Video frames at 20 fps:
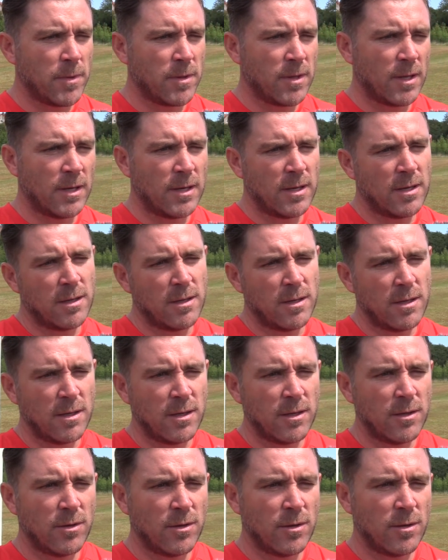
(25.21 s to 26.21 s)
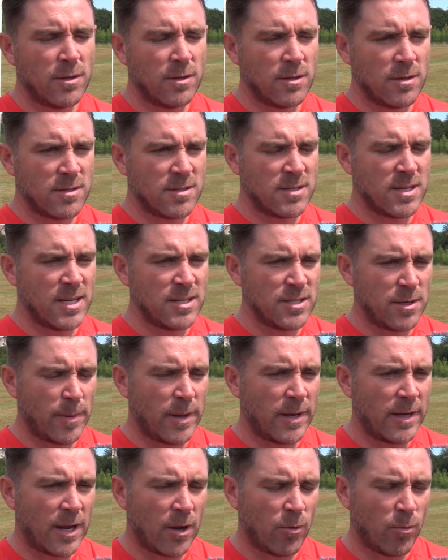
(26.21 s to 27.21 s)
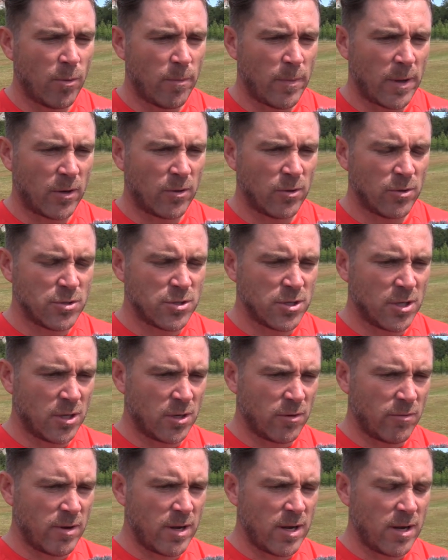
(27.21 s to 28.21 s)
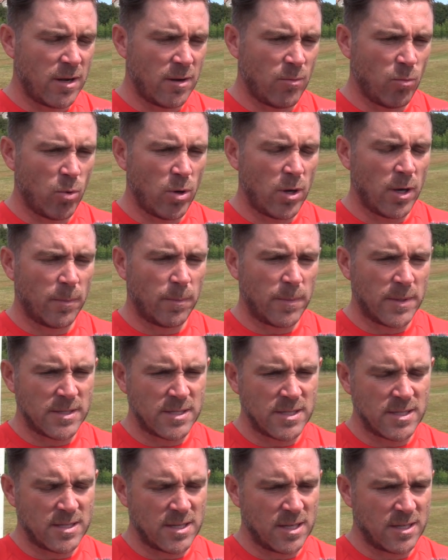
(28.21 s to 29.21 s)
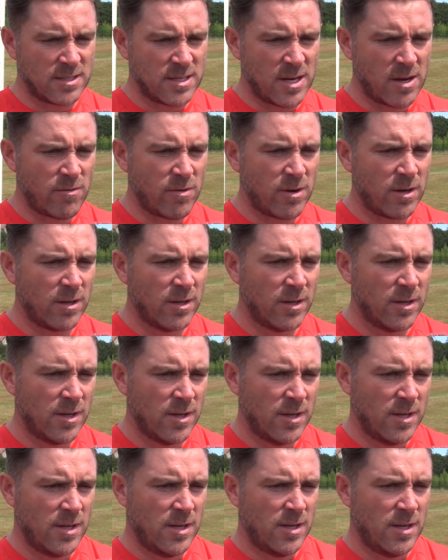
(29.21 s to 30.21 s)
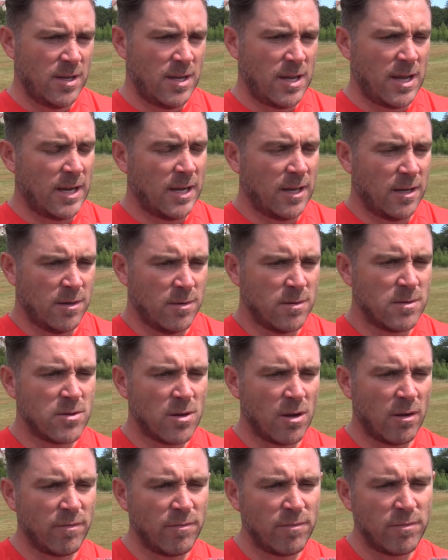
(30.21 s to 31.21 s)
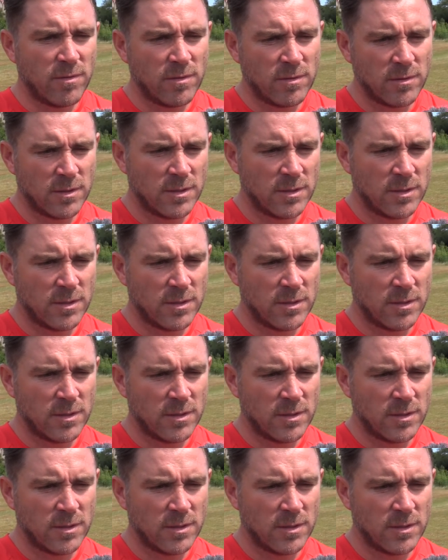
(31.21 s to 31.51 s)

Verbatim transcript: I think uh, the stage I'm at now with my coaching career and work, business, etc. I can sort of